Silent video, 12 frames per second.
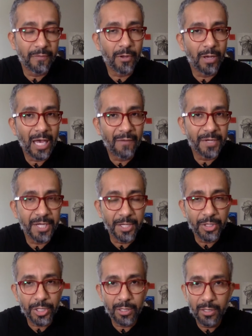If you don't have
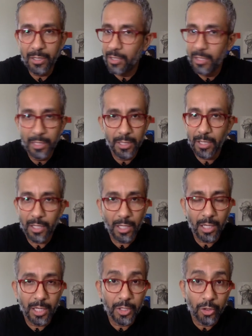attention,
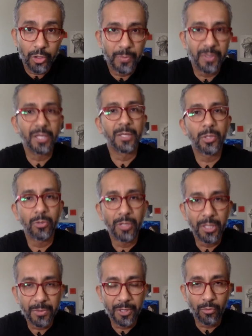you're speaking to
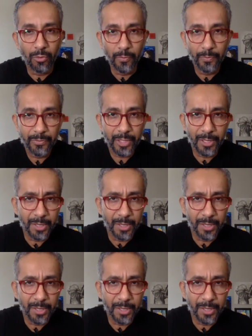an empty room.